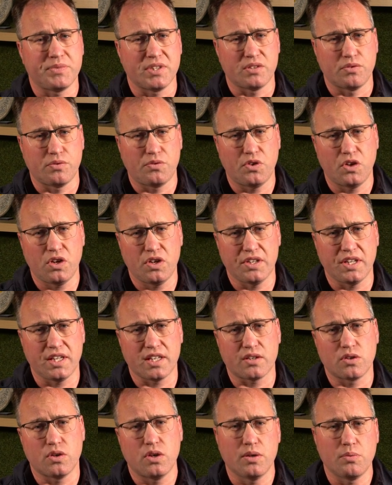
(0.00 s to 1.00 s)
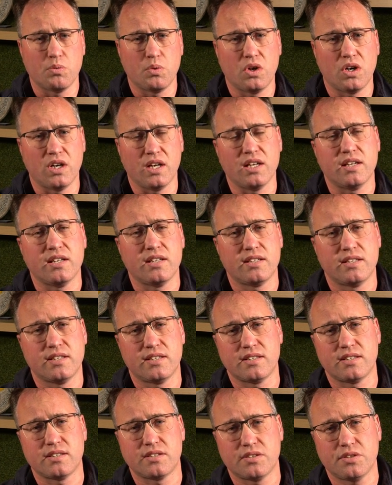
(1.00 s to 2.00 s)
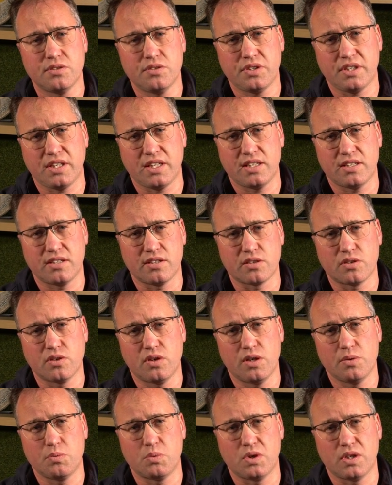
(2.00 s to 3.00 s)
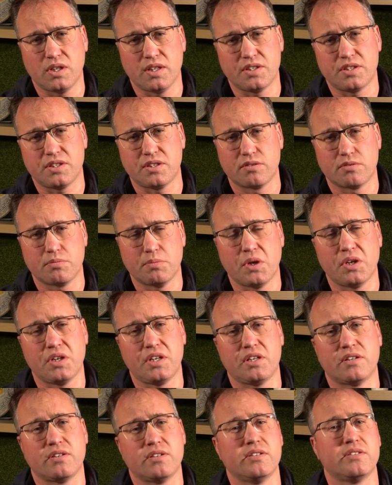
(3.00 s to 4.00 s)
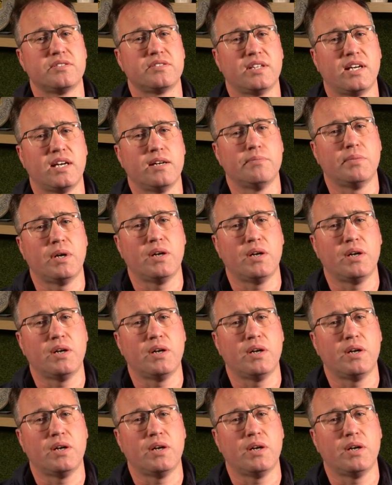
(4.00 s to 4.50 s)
It'll follow that guide wire to the end of the guide wire to the remote area and start